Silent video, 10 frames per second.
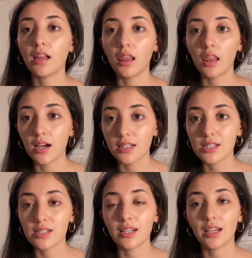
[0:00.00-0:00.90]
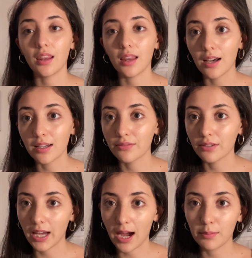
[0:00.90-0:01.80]
a lot of
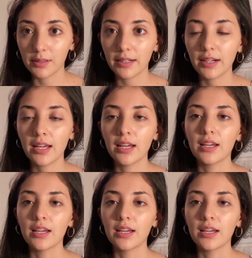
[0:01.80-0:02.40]
vocabulary.